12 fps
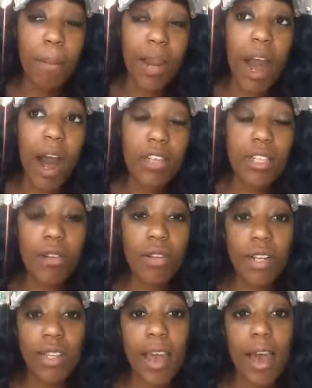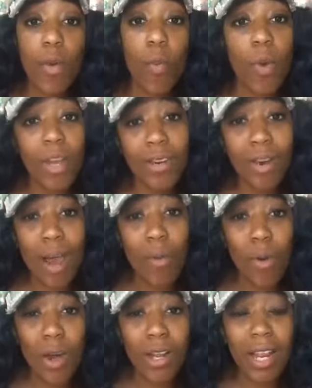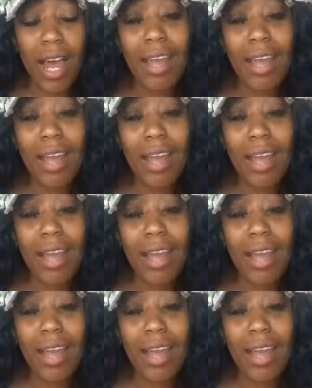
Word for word: But I also looked at what did I want,